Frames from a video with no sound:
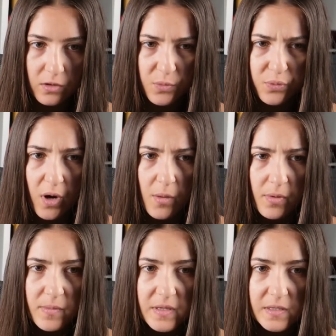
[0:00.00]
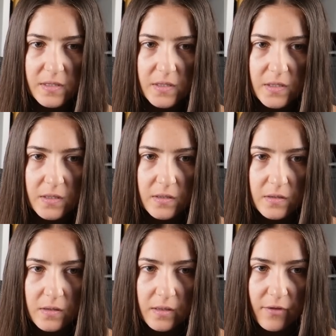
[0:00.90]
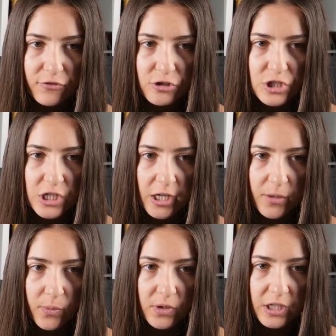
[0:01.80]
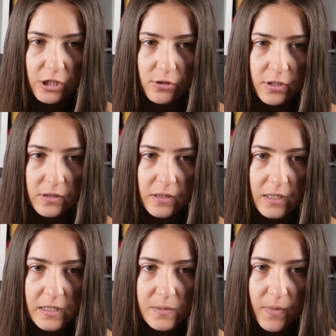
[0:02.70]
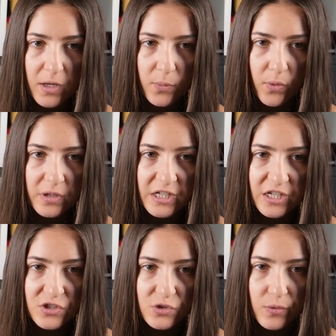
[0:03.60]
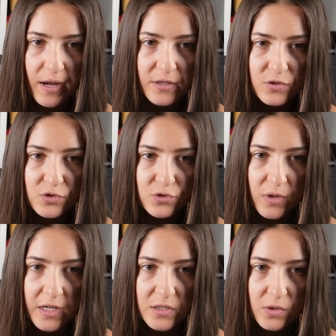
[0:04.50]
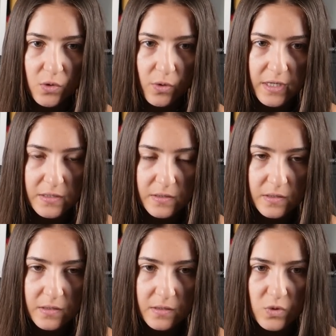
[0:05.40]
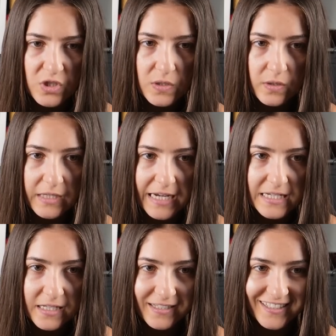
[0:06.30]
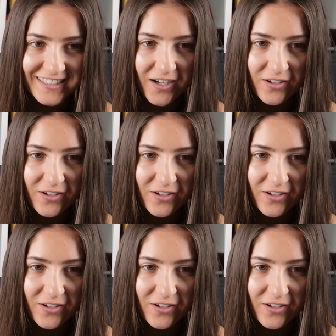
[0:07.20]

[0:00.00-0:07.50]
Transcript: The problem is that after checkpoint here and this, my opponent can try to trade the queens, which is not ideal.